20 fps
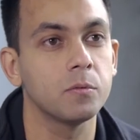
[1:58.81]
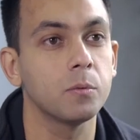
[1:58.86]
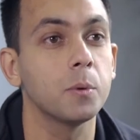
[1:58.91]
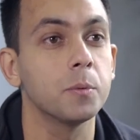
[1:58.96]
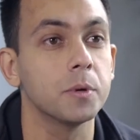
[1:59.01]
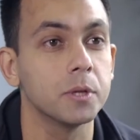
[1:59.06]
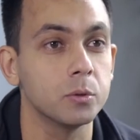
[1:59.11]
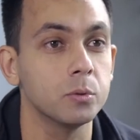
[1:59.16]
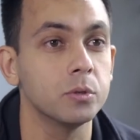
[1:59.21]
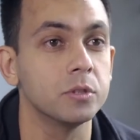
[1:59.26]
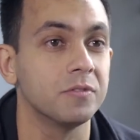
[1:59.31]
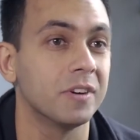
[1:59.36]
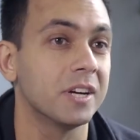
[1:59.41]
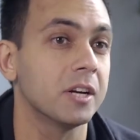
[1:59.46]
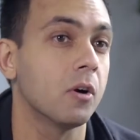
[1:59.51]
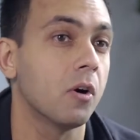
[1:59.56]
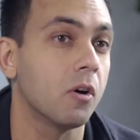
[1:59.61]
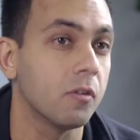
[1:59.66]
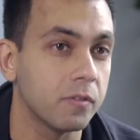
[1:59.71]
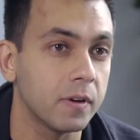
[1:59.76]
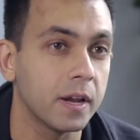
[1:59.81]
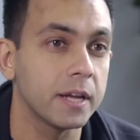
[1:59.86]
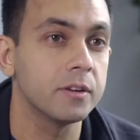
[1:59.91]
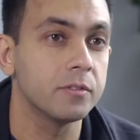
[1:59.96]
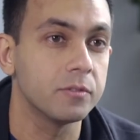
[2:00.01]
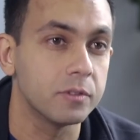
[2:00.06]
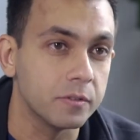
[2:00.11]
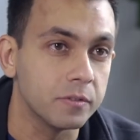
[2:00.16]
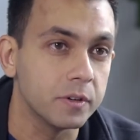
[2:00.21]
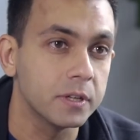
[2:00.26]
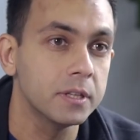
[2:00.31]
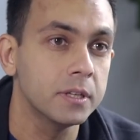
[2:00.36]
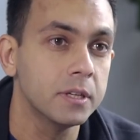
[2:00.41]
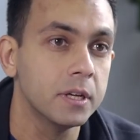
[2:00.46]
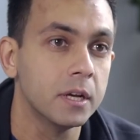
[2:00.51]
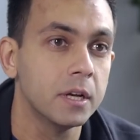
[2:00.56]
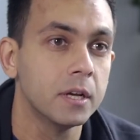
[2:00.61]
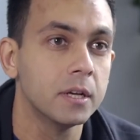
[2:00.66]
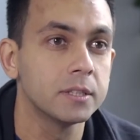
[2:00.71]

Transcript: of what we do is very offline driven,